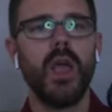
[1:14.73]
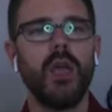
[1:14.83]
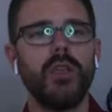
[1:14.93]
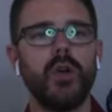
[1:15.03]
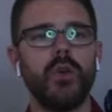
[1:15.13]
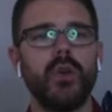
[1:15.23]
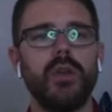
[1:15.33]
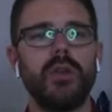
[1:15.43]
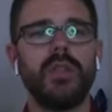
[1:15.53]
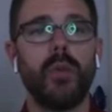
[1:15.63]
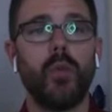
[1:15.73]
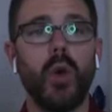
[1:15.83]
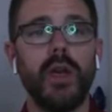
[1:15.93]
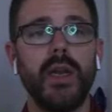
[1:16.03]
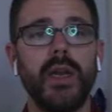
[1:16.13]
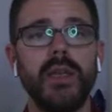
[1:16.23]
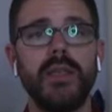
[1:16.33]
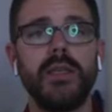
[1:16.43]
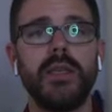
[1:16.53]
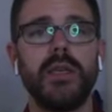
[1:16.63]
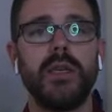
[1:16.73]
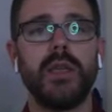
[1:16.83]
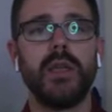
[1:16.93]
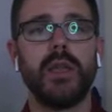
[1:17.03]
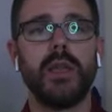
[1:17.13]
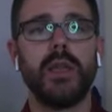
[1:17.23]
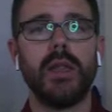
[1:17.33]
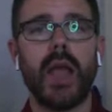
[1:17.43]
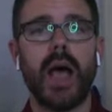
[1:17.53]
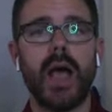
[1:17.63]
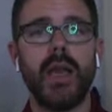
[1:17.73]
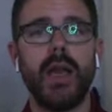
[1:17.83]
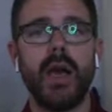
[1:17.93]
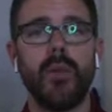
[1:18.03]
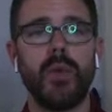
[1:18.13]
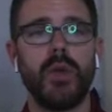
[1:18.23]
So step one is line up